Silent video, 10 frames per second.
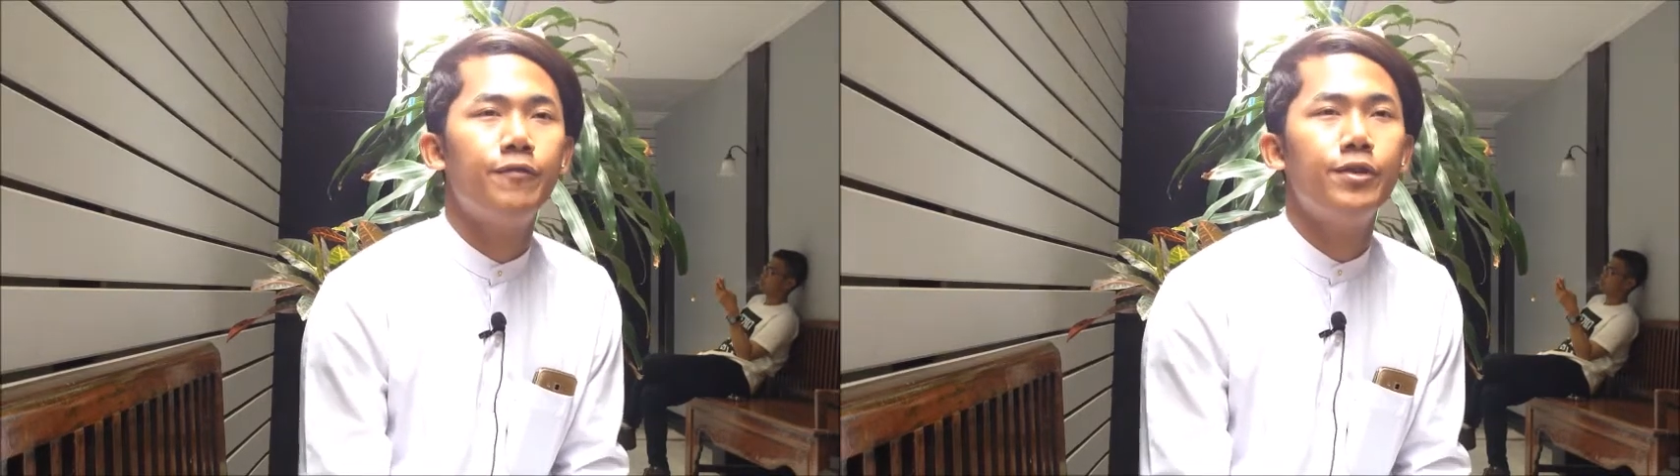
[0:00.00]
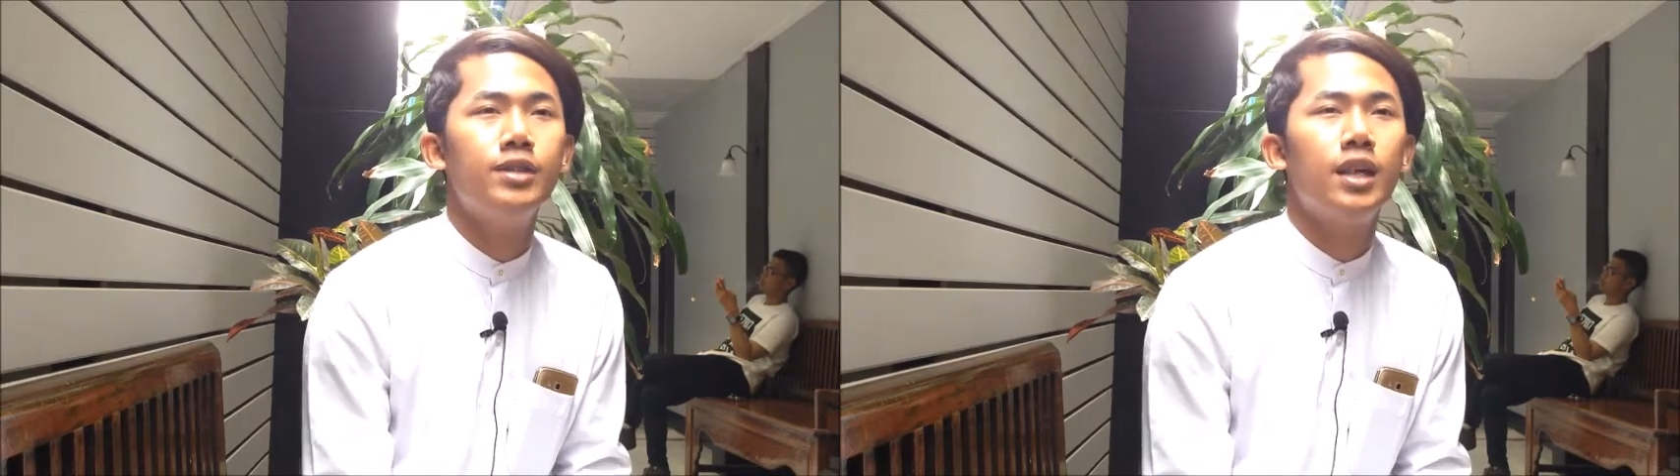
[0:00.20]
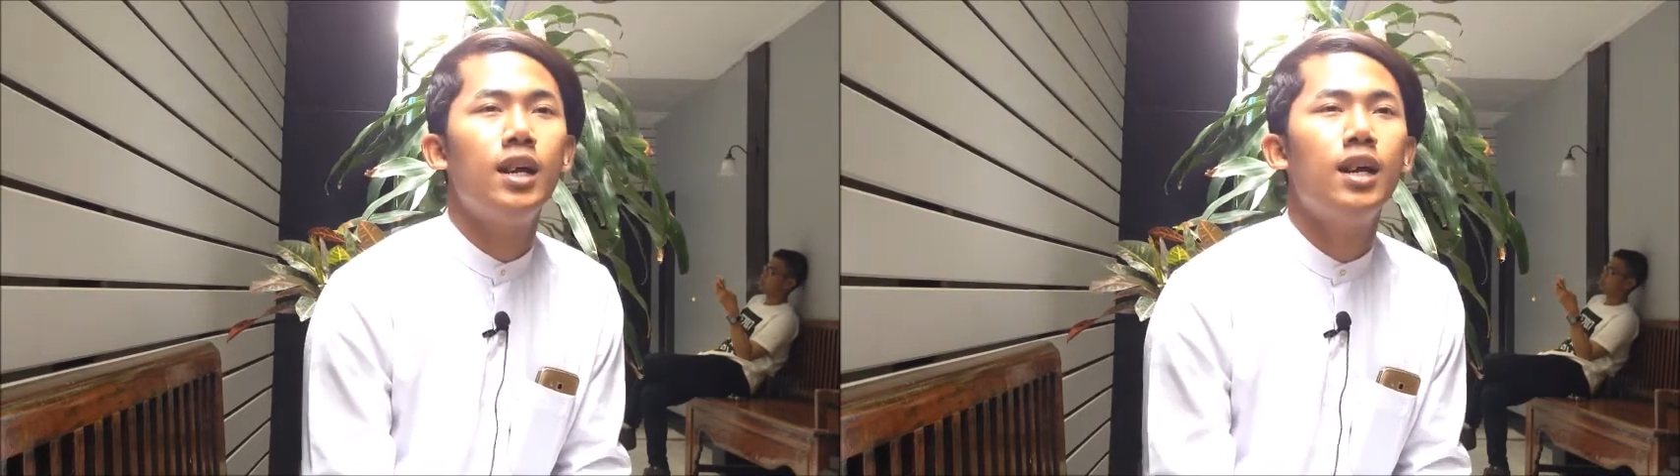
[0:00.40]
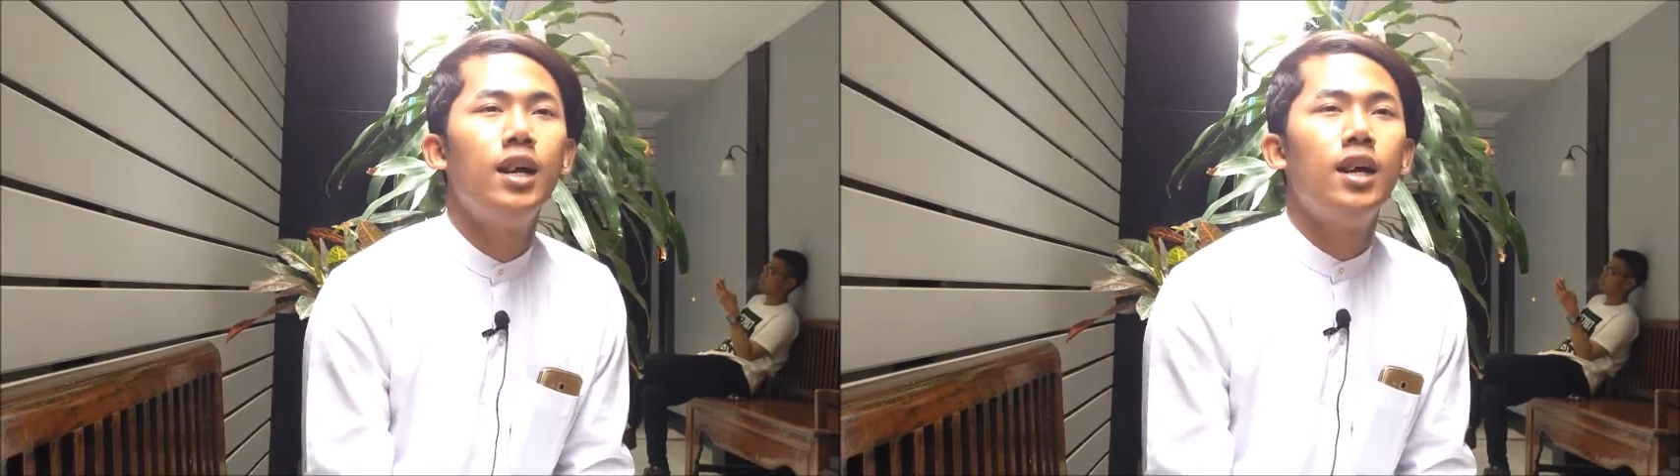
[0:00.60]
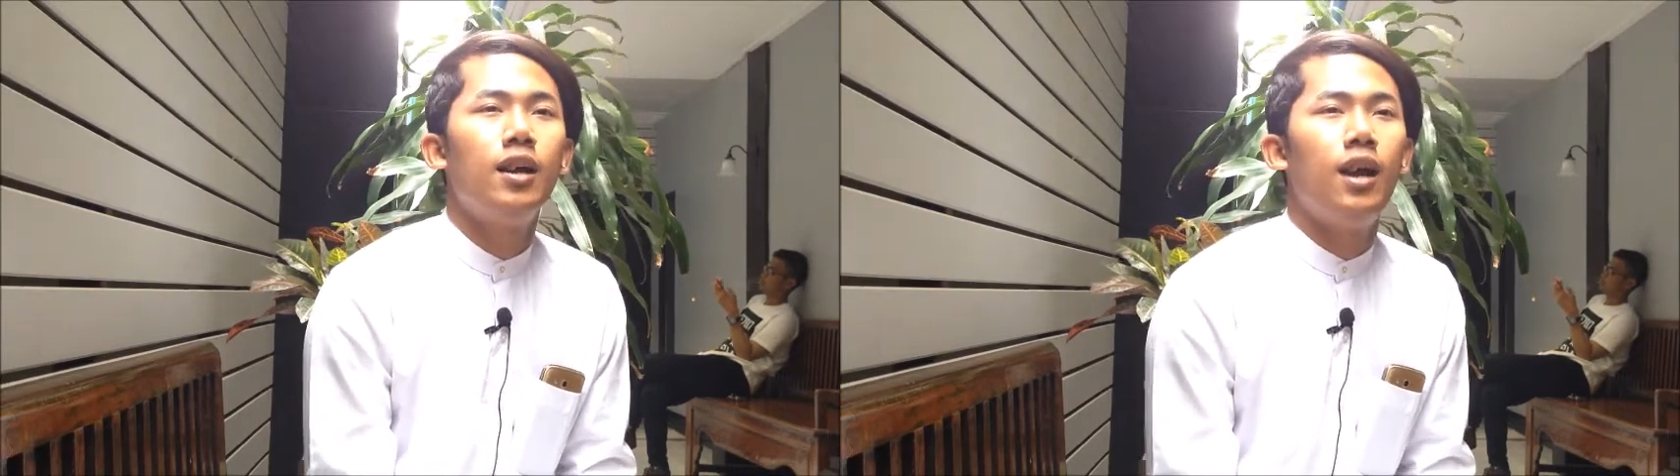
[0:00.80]
future,
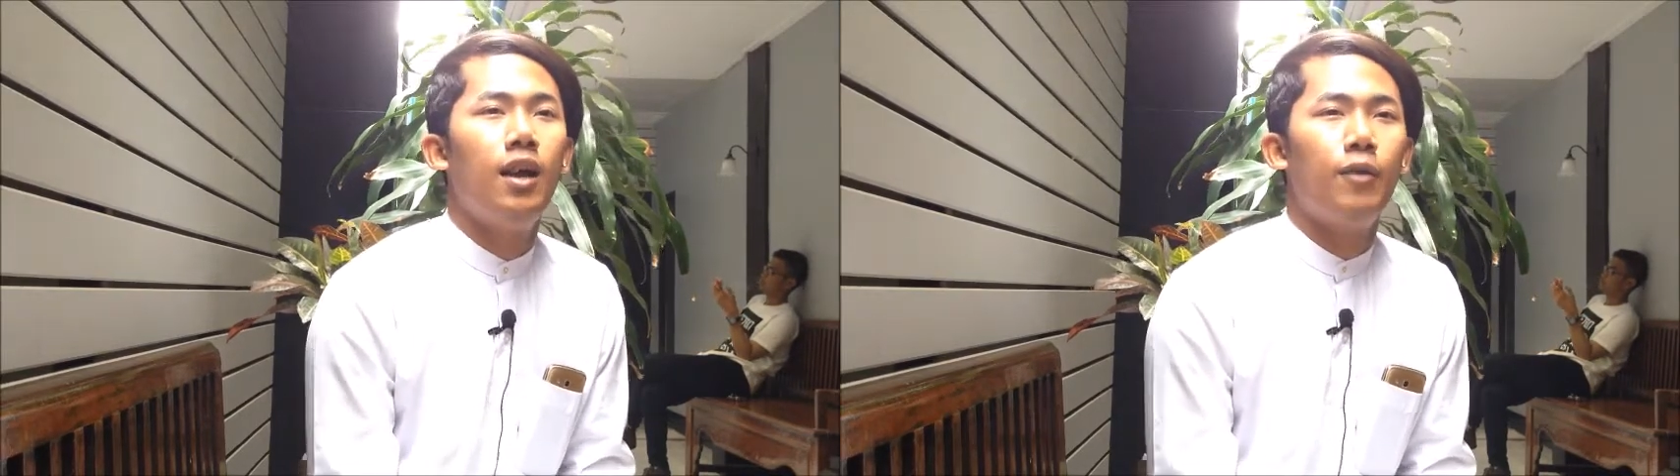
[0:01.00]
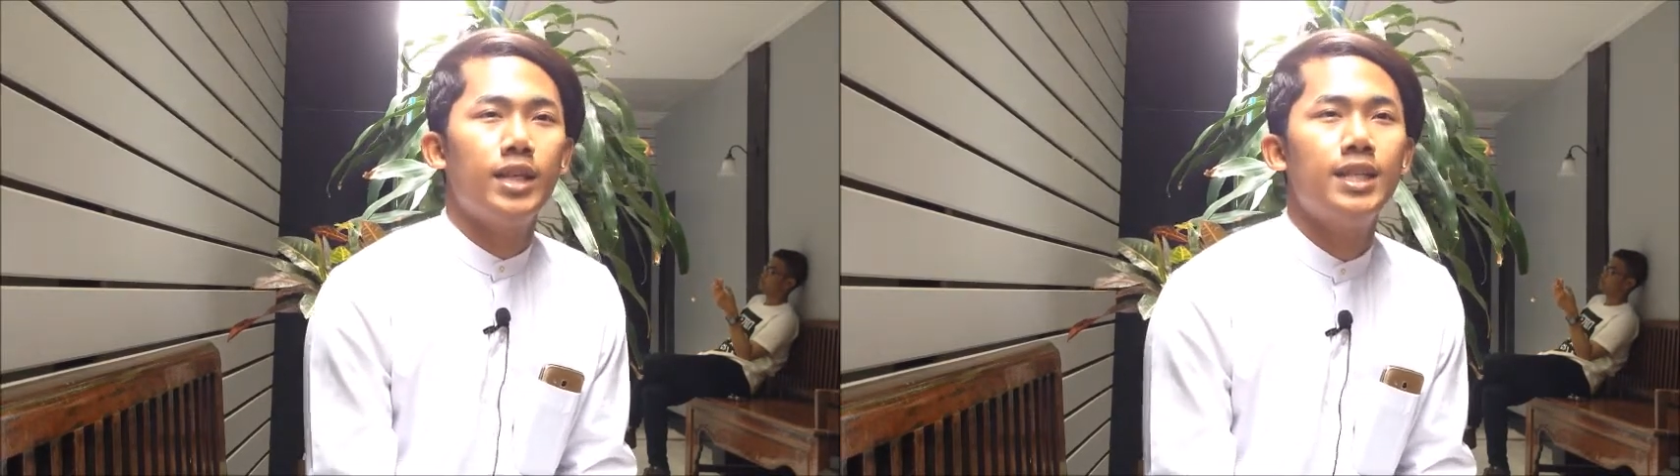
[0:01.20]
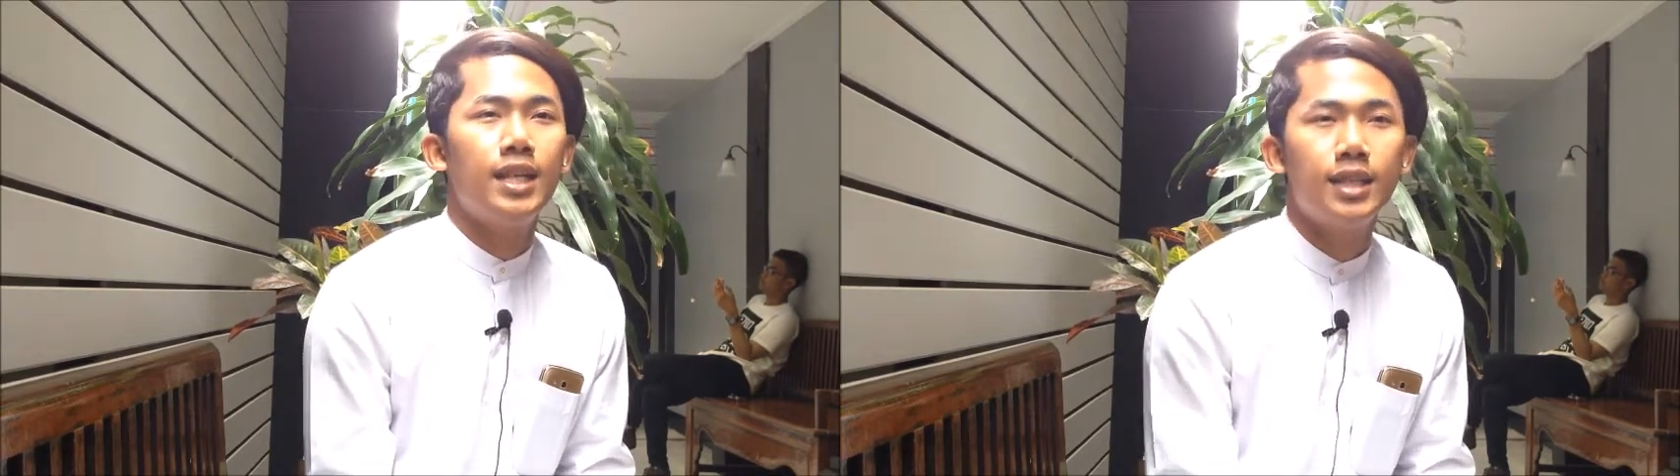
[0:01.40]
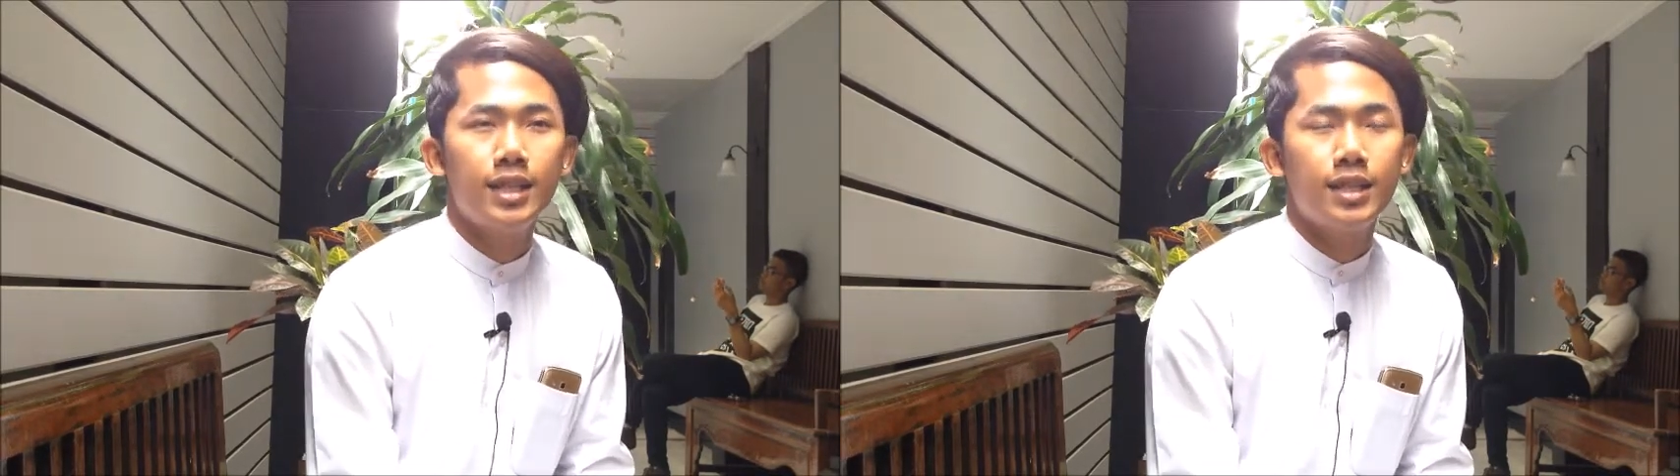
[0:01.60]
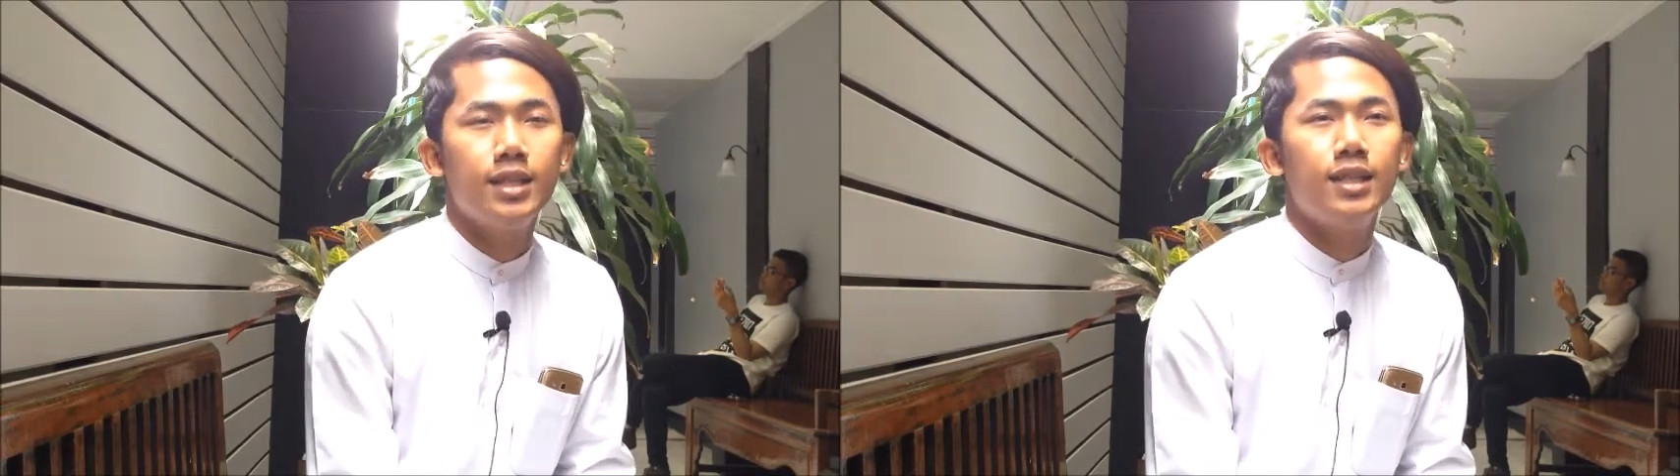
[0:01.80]
uh, rather than
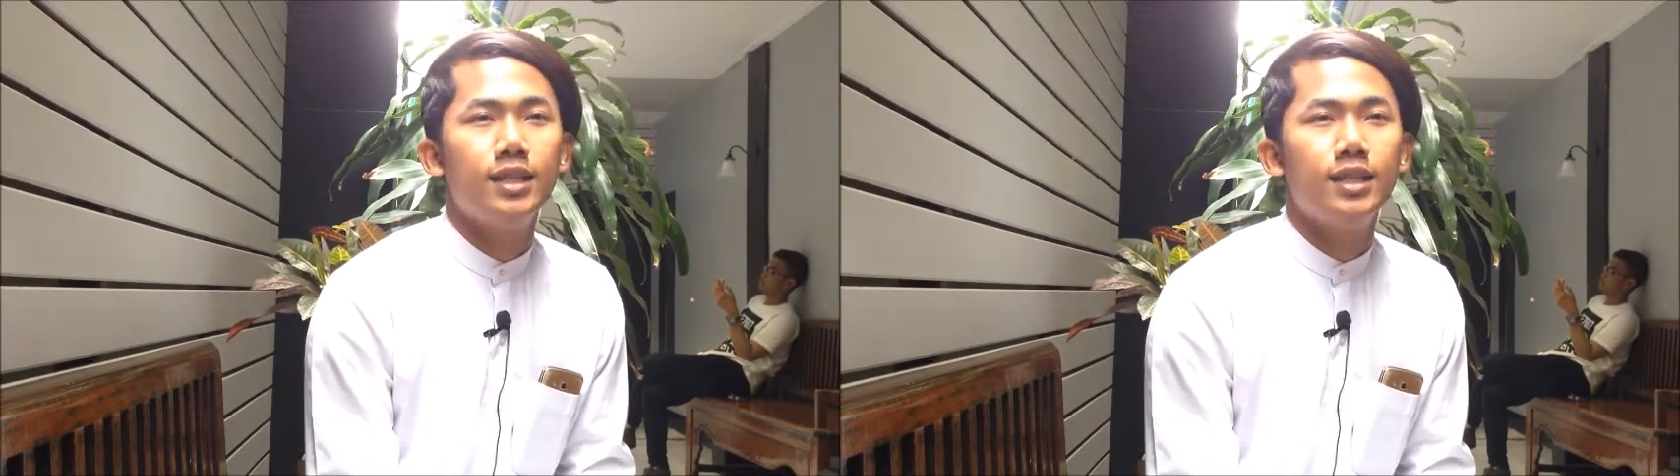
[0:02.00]
the